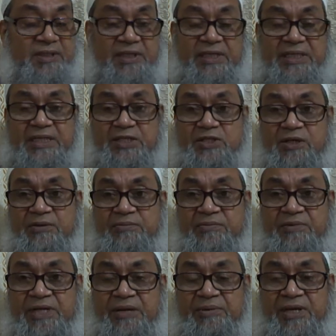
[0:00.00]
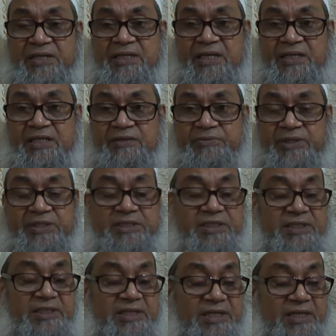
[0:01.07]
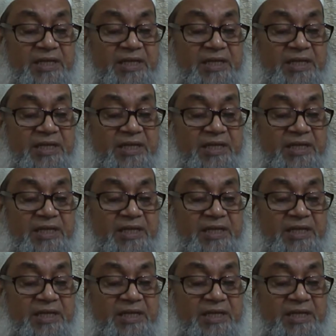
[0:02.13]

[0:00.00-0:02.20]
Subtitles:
in case of chlamydial infection